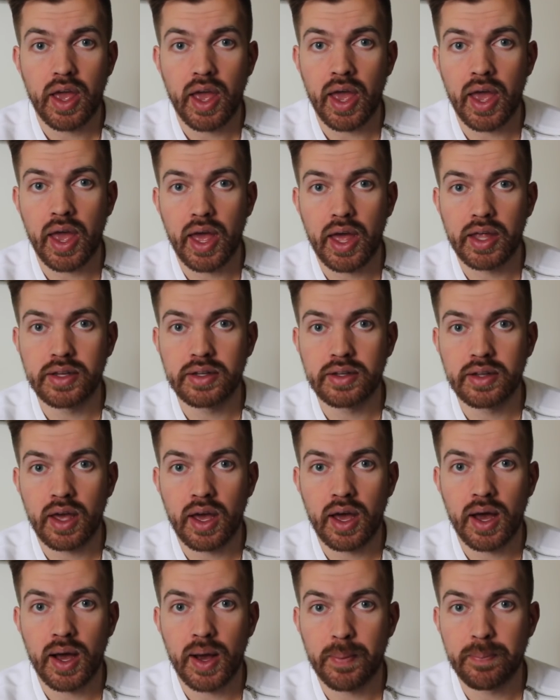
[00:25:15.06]
And
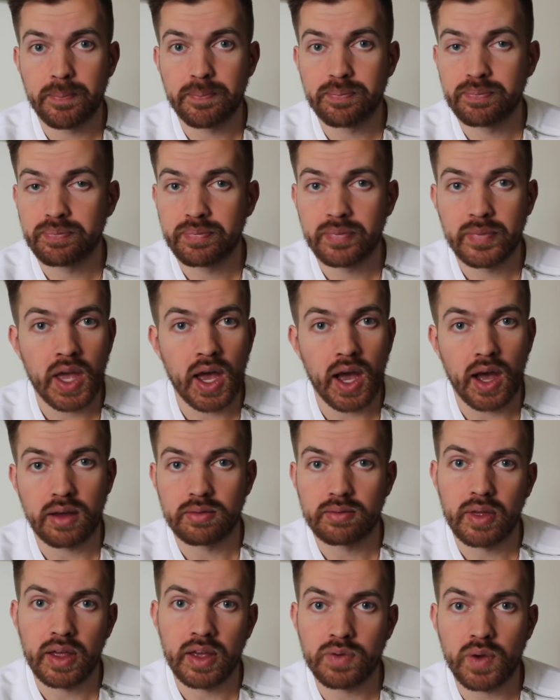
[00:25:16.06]

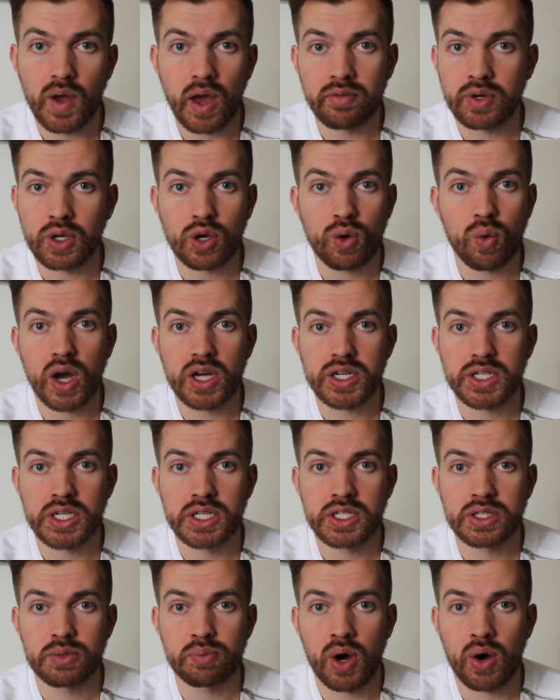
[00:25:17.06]
yeah, if you have any
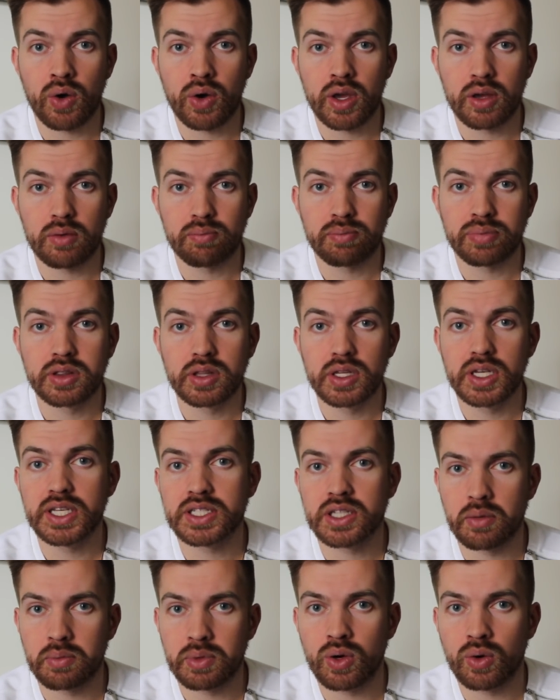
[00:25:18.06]
questions about it,
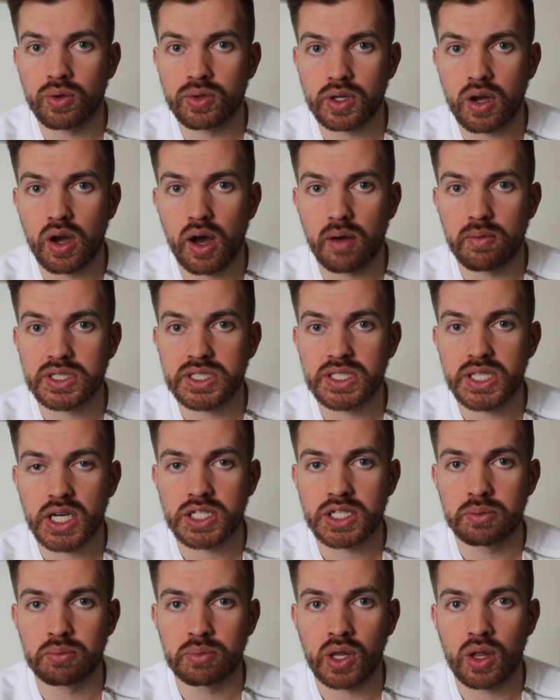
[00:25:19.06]
please let me know in the comments
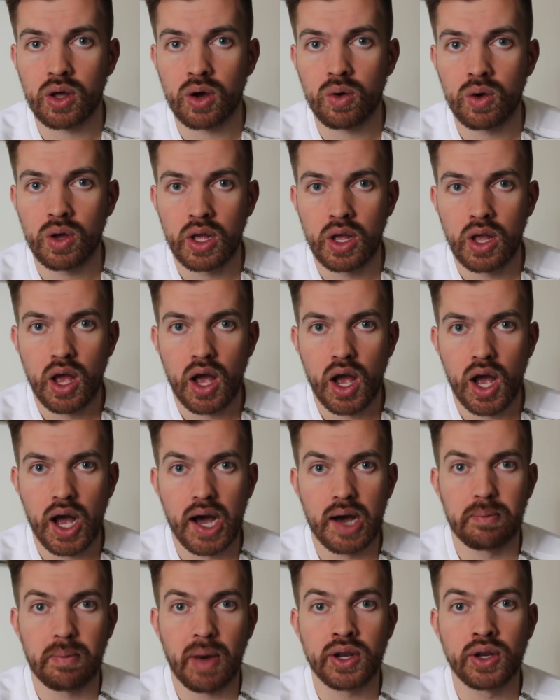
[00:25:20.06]
section below.
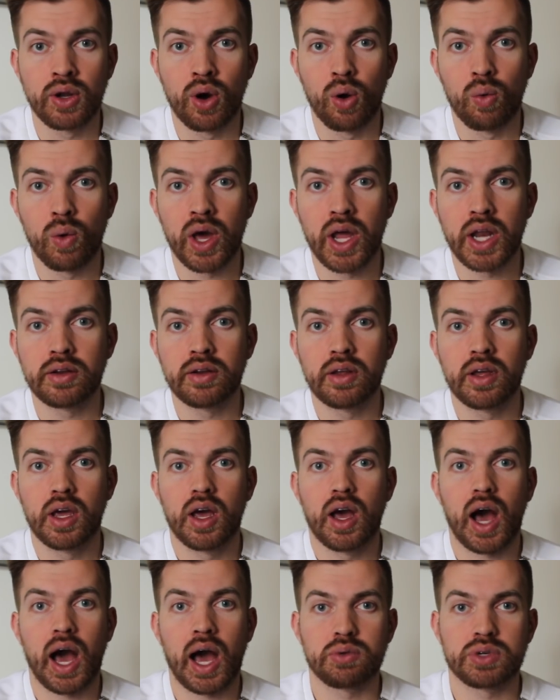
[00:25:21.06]
I know when
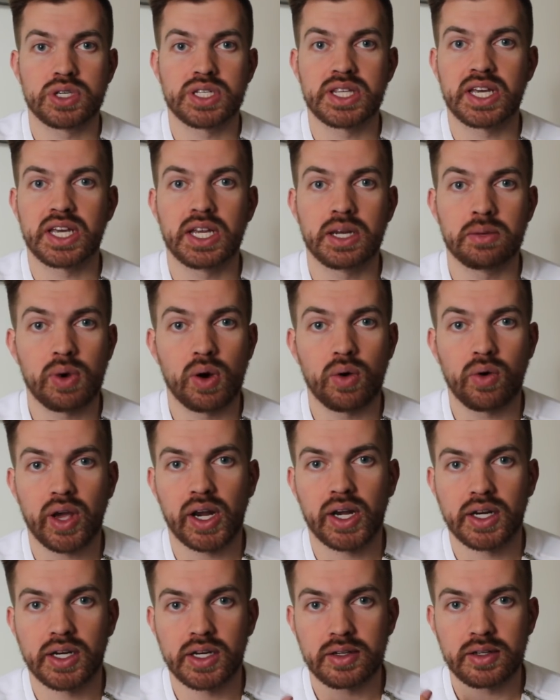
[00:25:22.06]
I was thinking about
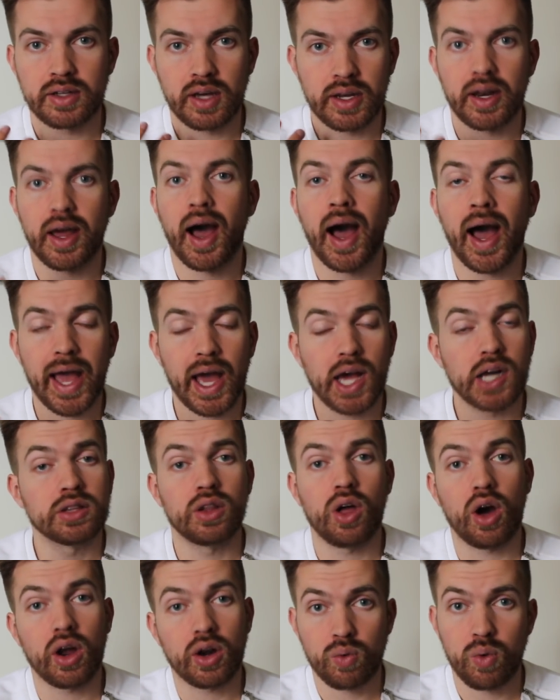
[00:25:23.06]
getting it done, I had a
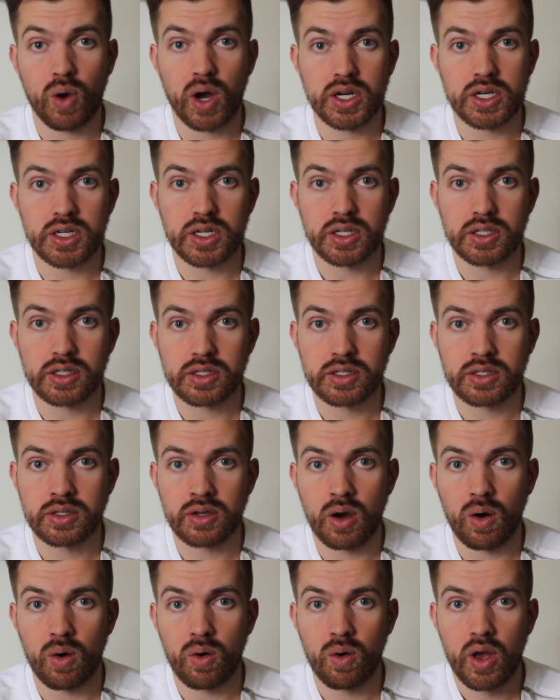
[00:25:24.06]
lot of questions.
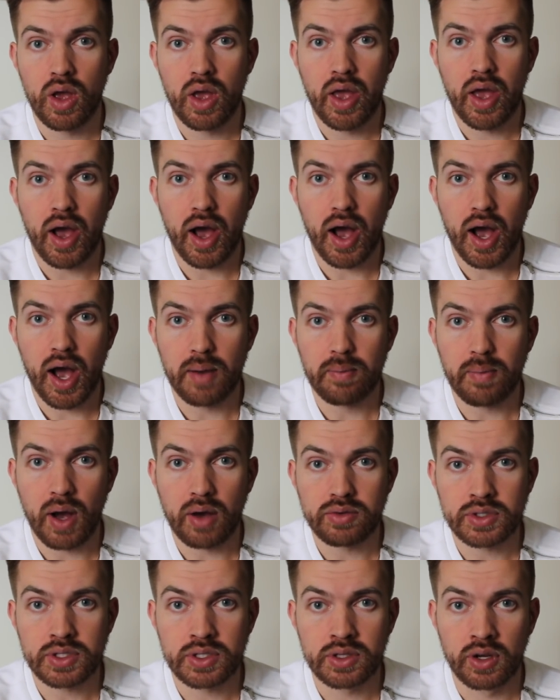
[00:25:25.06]
So
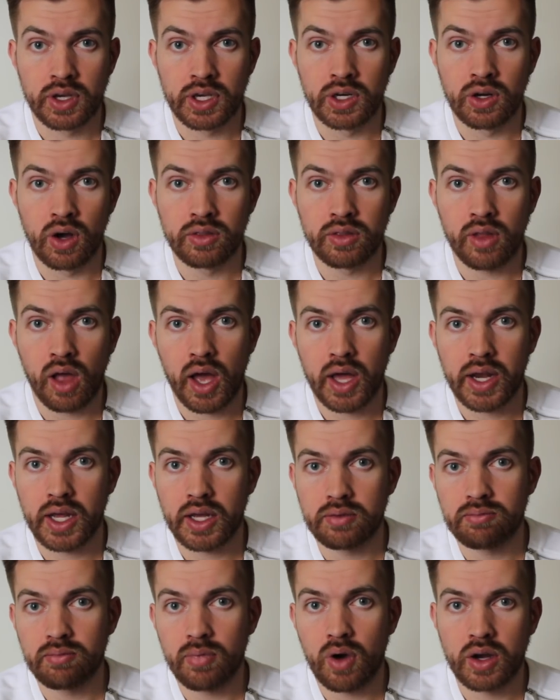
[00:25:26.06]
I was looking online,
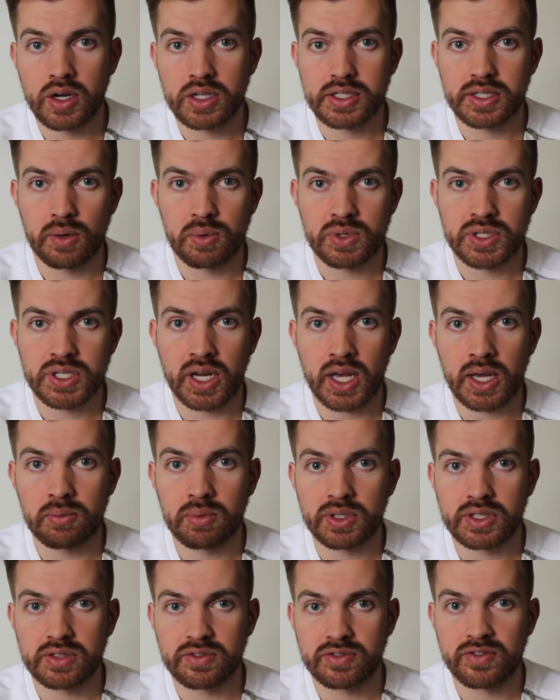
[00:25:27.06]
and honestly, I wasn't
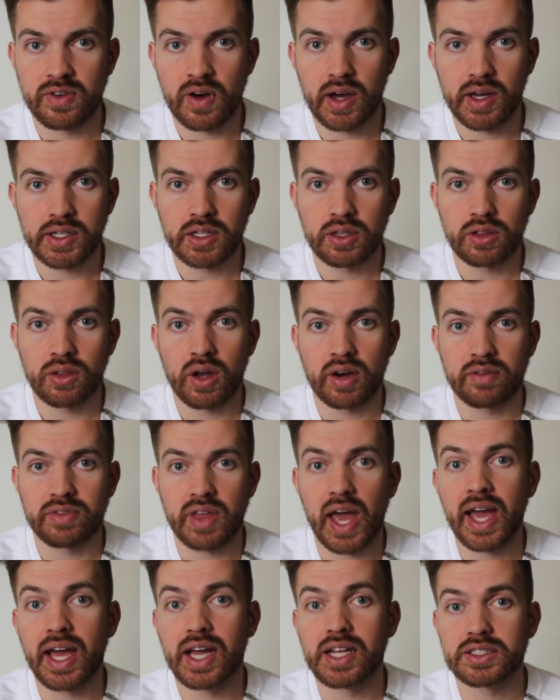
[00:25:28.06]
able to find a lot of
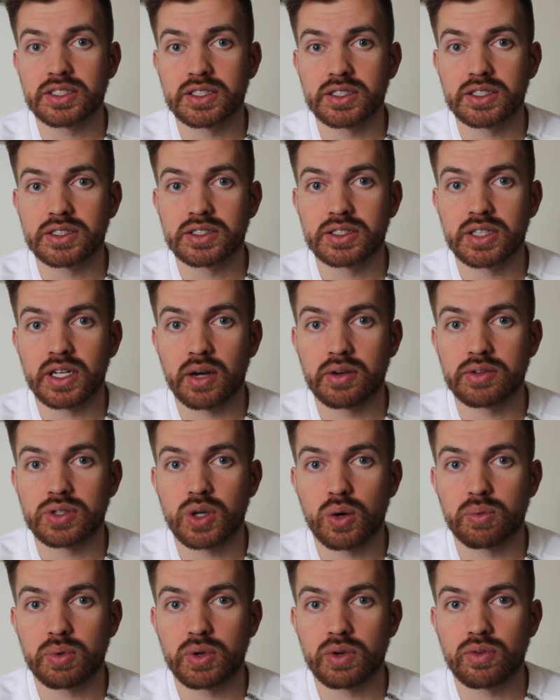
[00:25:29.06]
the answers that I was
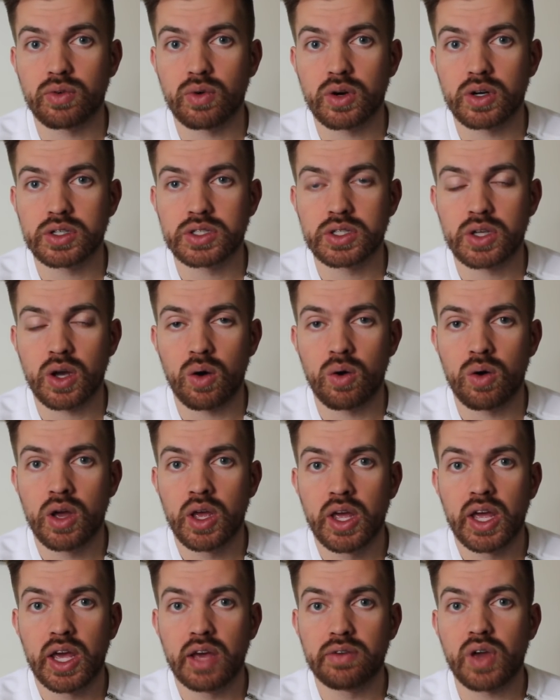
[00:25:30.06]
hoping for. So
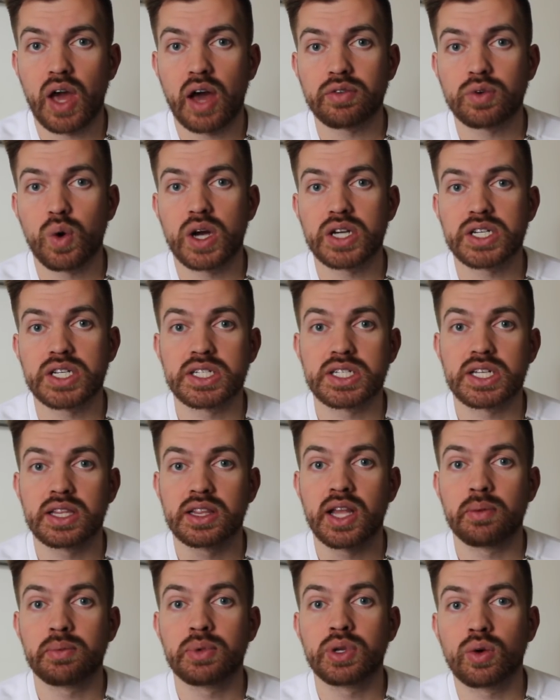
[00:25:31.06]
if you have questions,
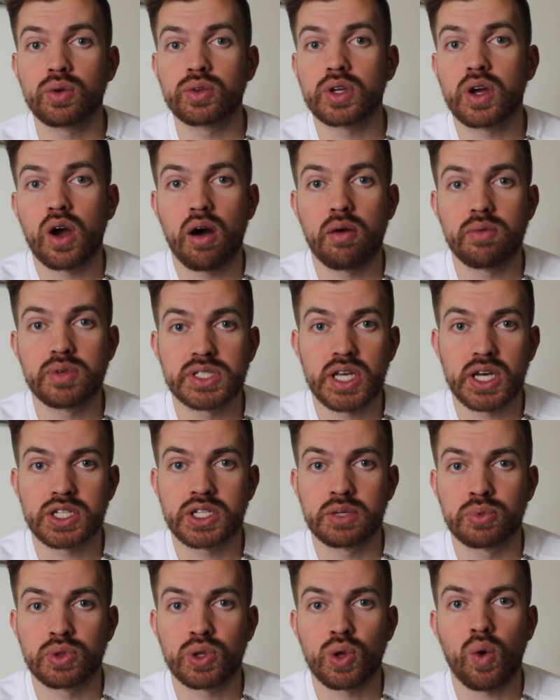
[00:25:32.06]
let me know in the comment
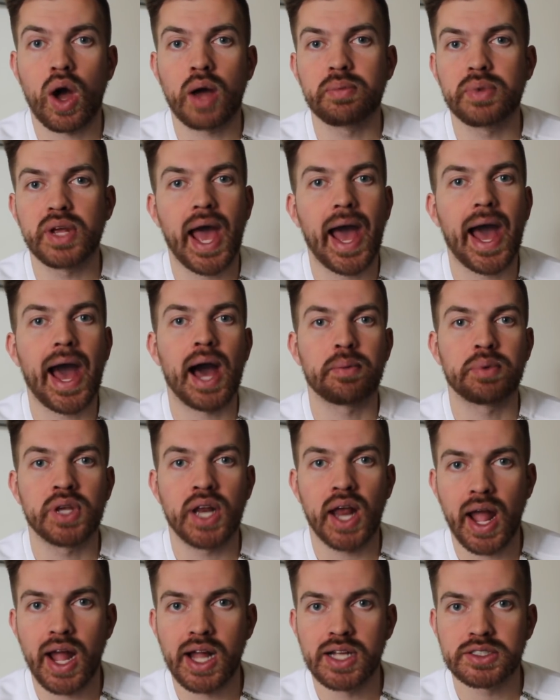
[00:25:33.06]
section below. I'd be happy
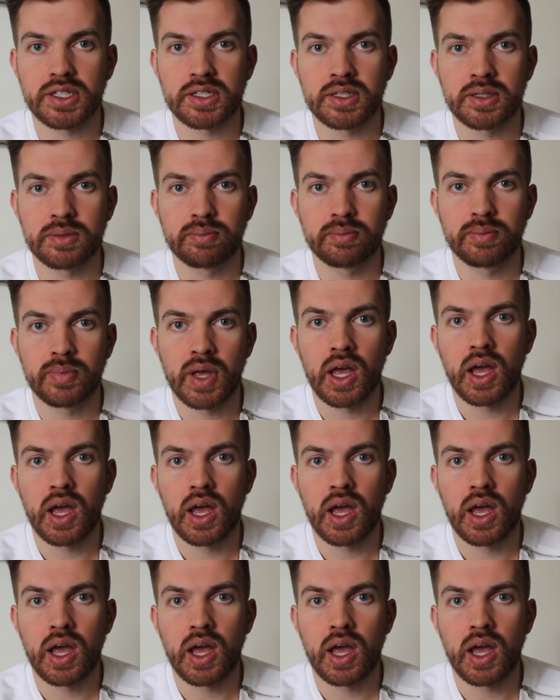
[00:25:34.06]
to answer them.